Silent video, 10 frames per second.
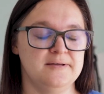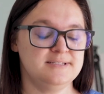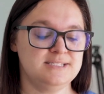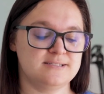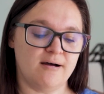
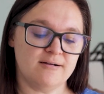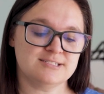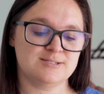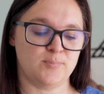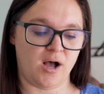This is our
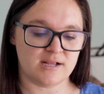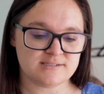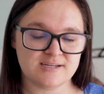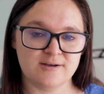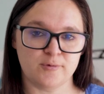
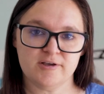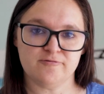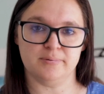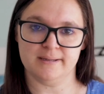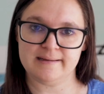spot.
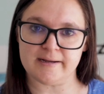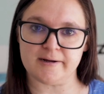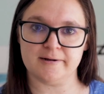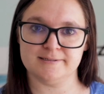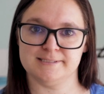We've been
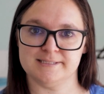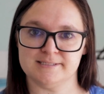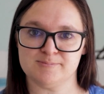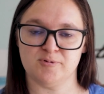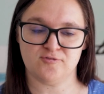here
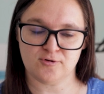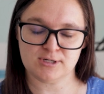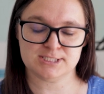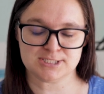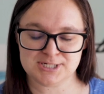since before
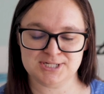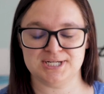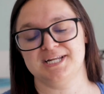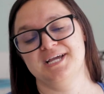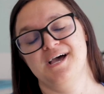it
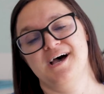started.